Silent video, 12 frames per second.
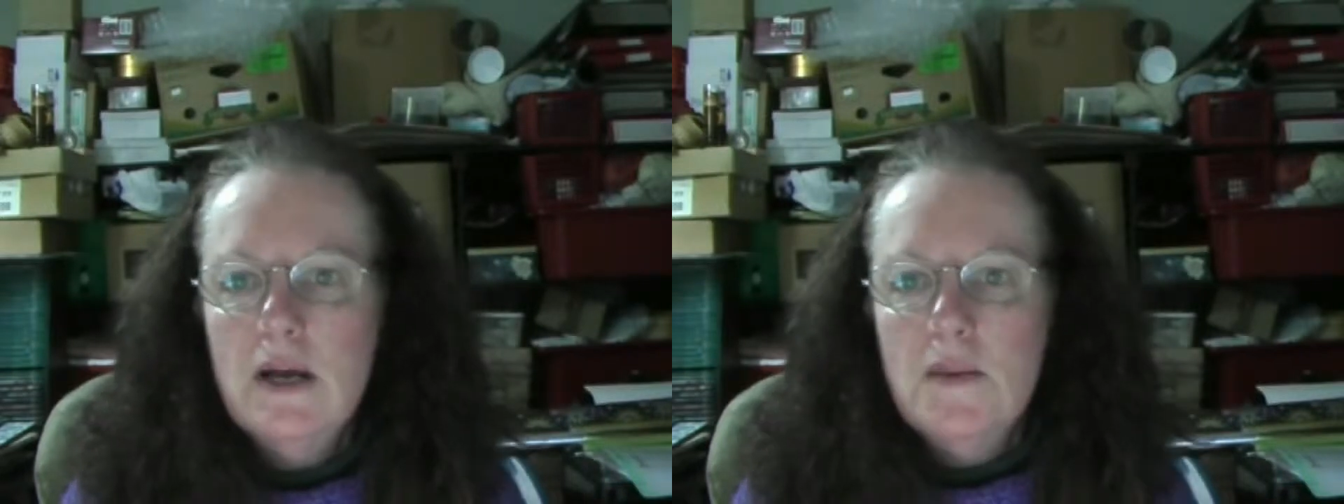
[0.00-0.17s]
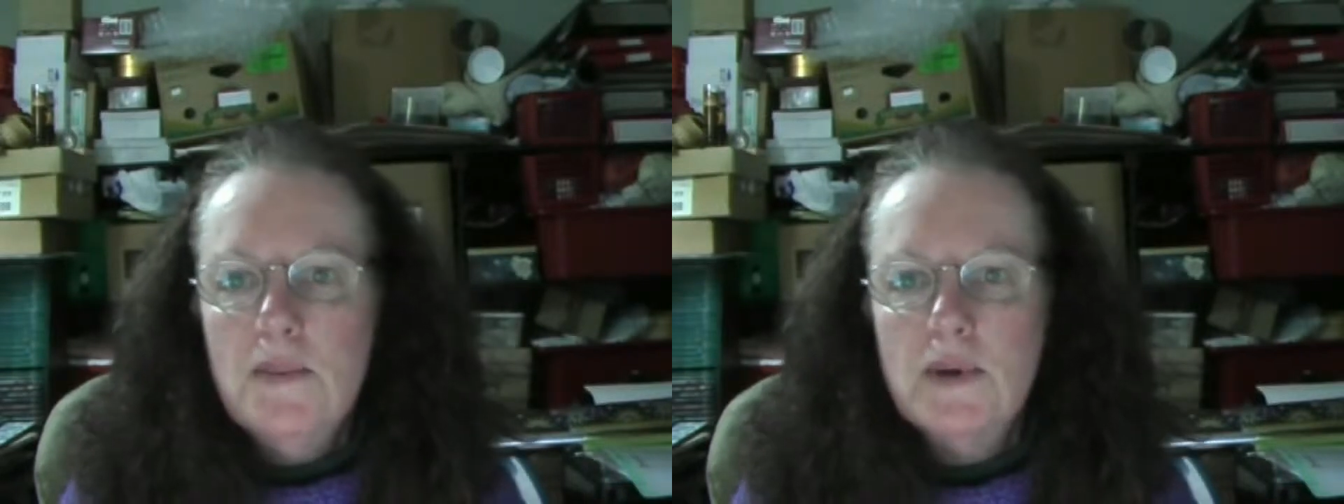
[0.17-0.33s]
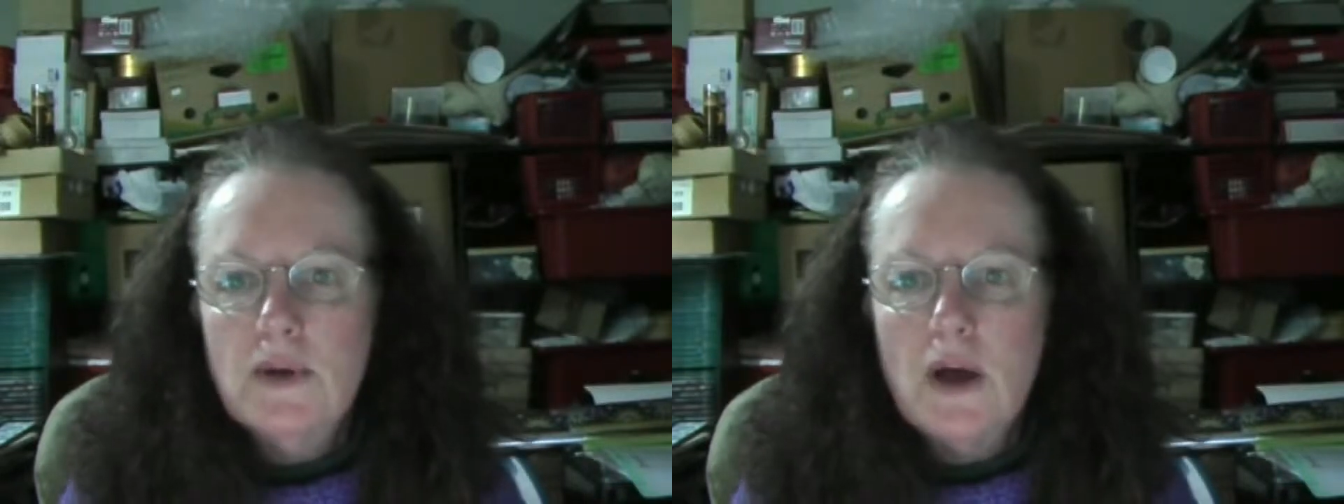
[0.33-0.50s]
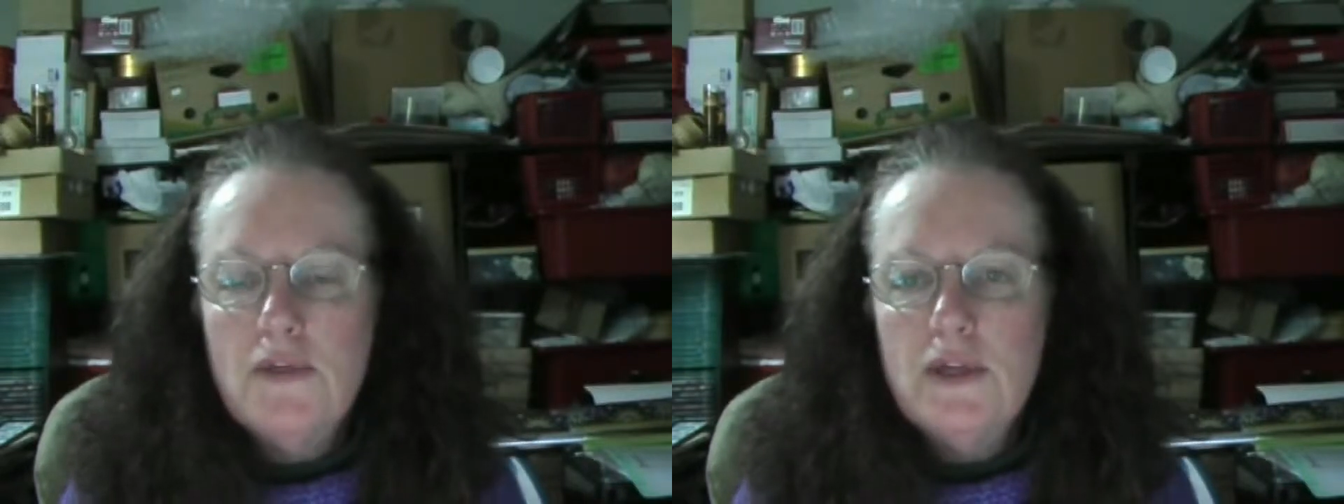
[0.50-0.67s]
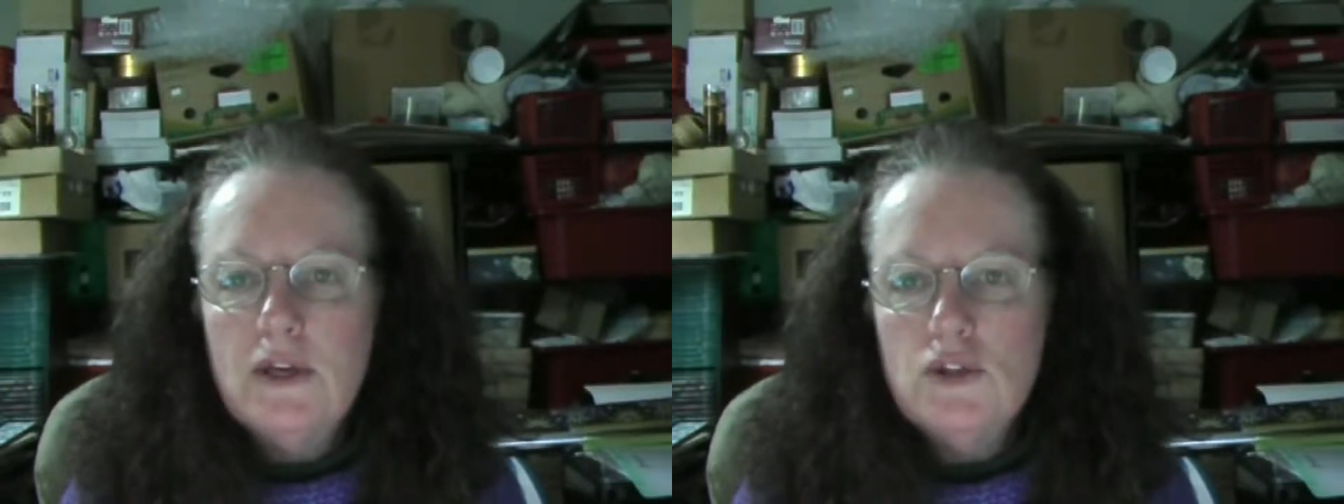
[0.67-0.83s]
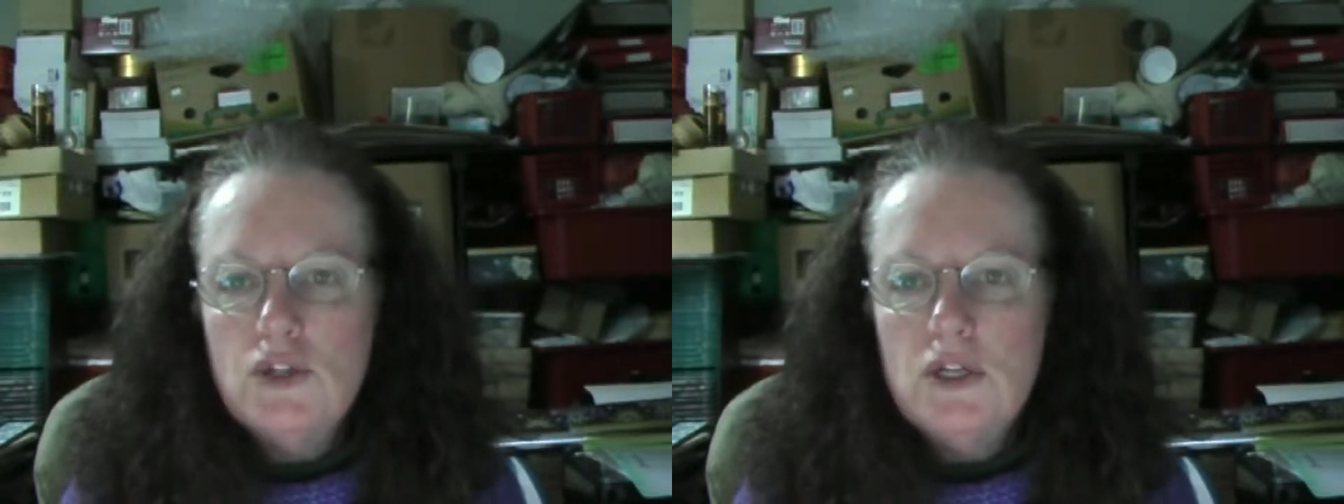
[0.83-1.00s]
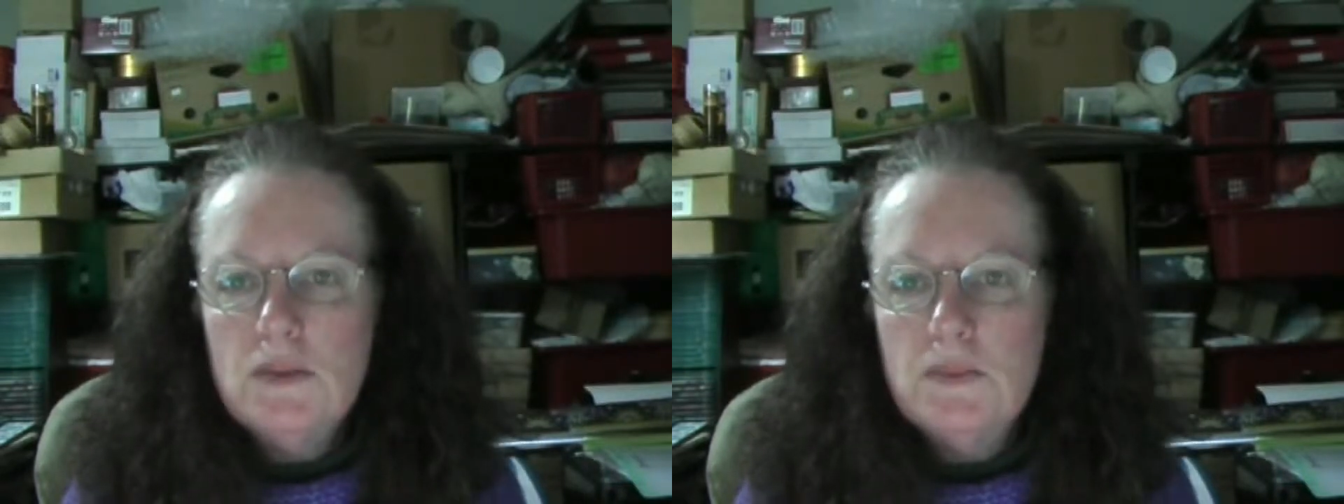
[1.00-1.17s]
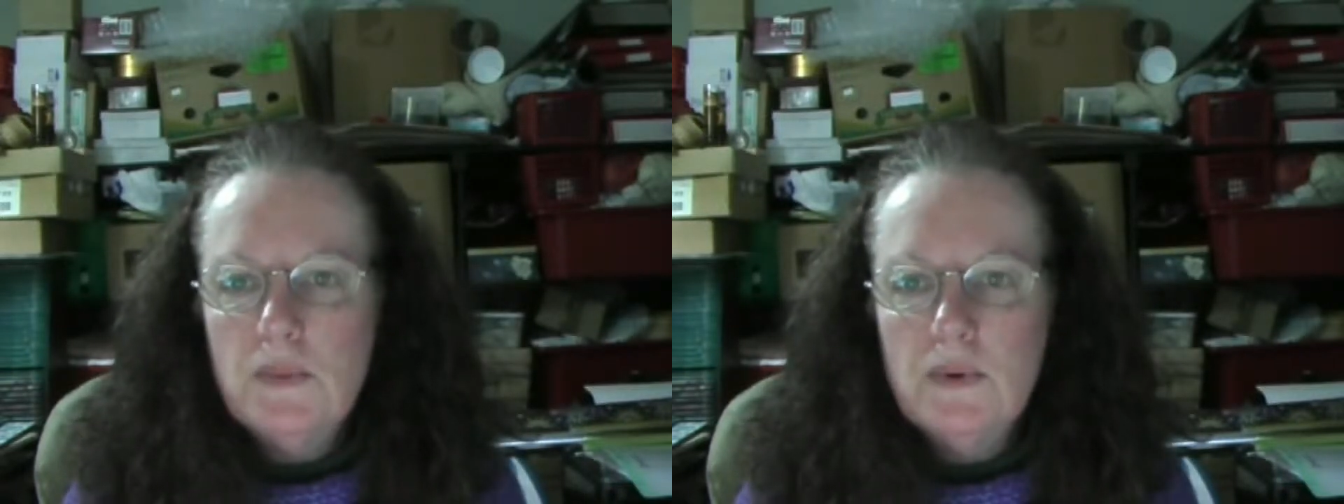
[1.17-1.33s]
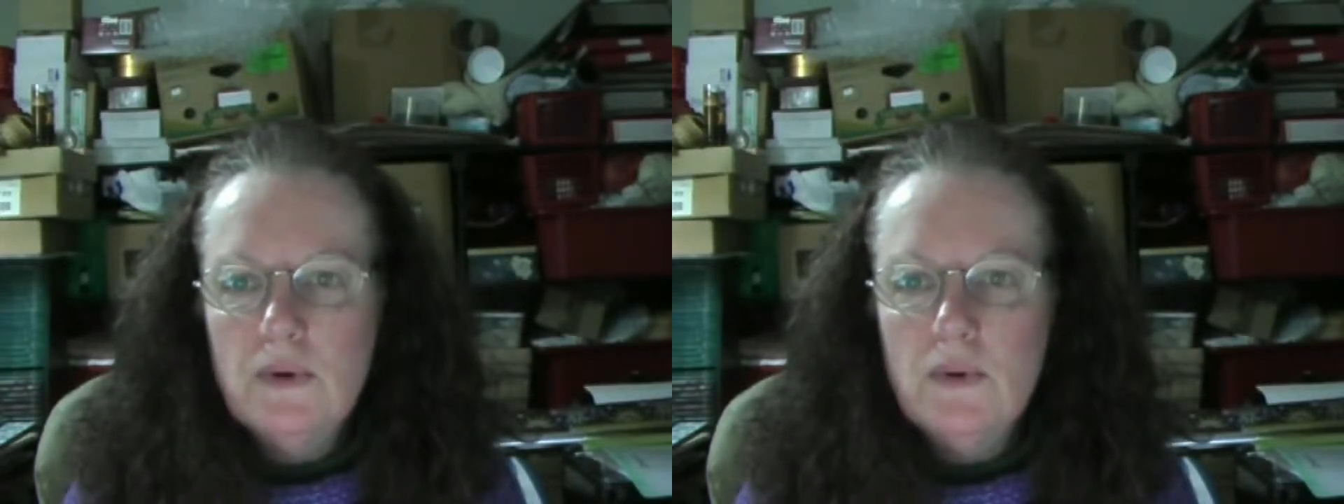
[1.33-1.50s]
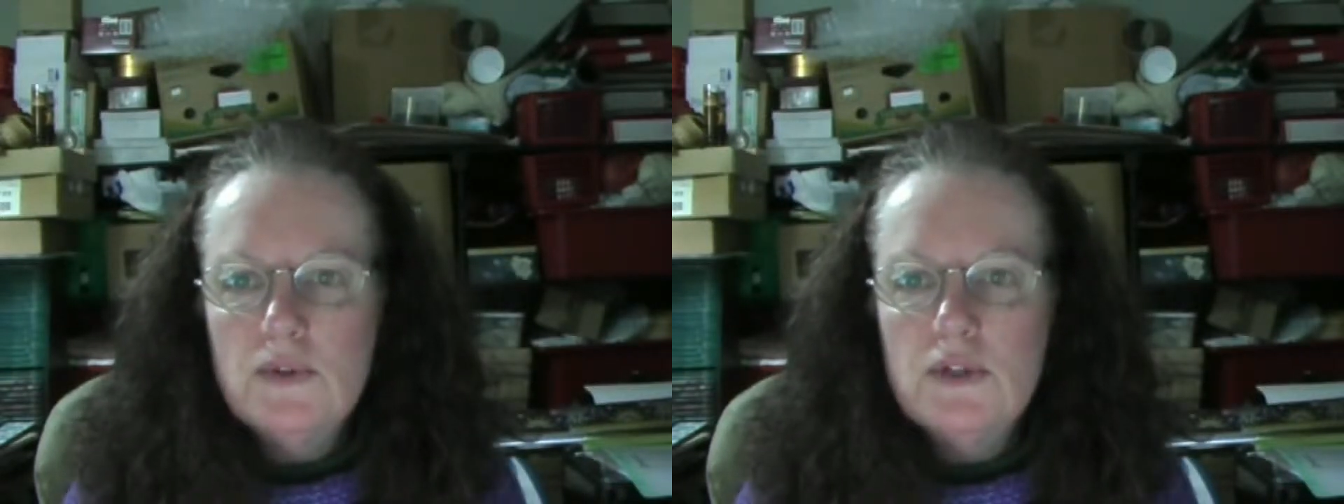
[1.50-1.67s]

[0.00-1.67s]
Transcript: but I think it was